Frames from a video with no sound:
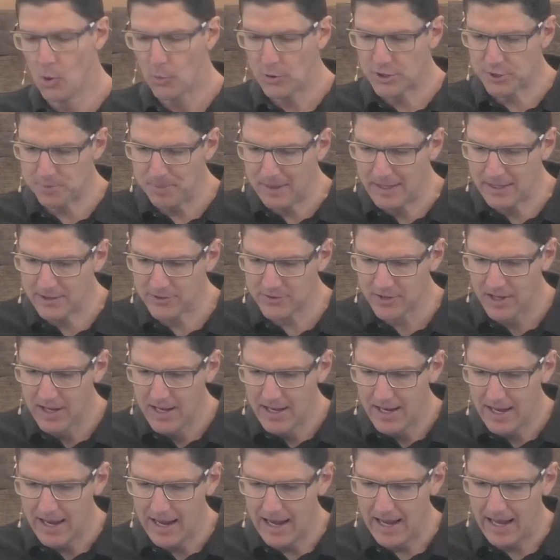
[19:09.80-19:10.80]
which means
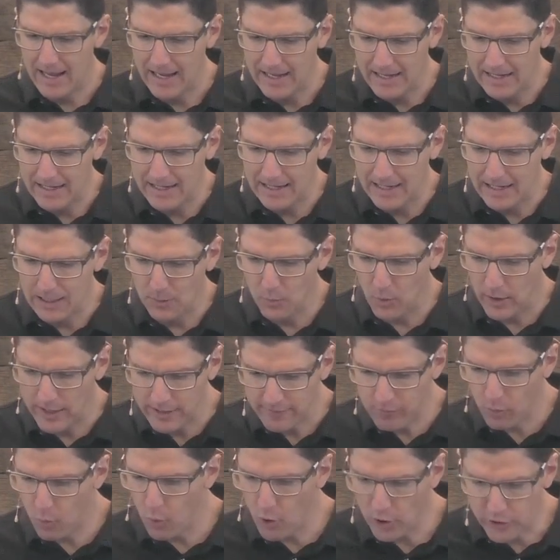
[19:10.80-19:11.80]
uh, in
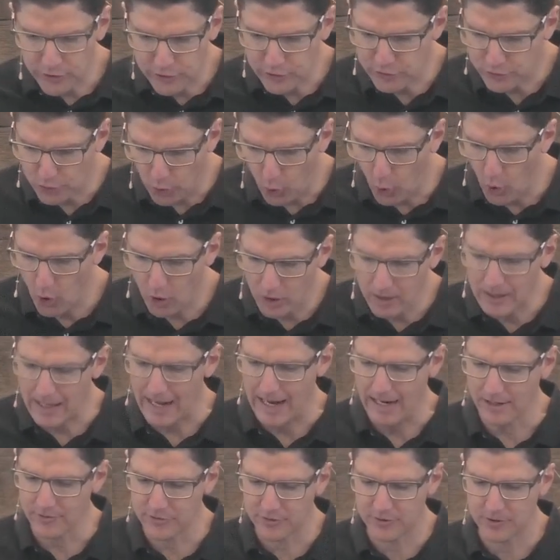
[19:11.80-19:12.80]
whatever work you toil
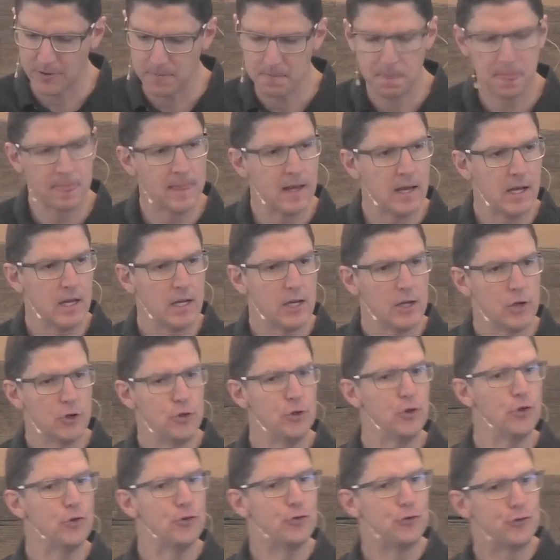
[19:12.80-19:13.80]
at,
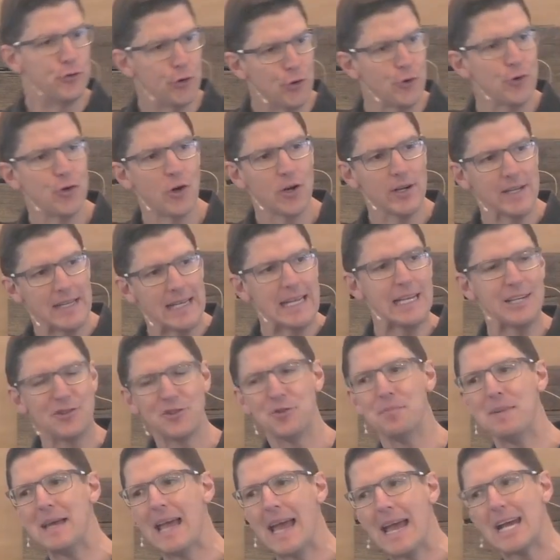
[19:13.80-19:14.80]
you do not need
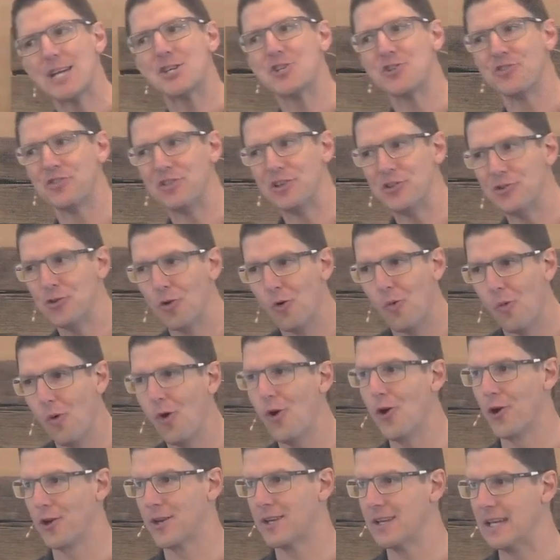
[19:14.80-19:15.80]
to be anxious in your
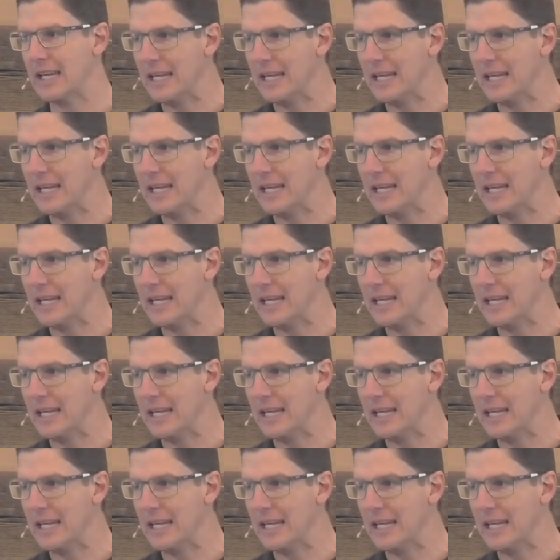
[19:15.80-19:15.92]
work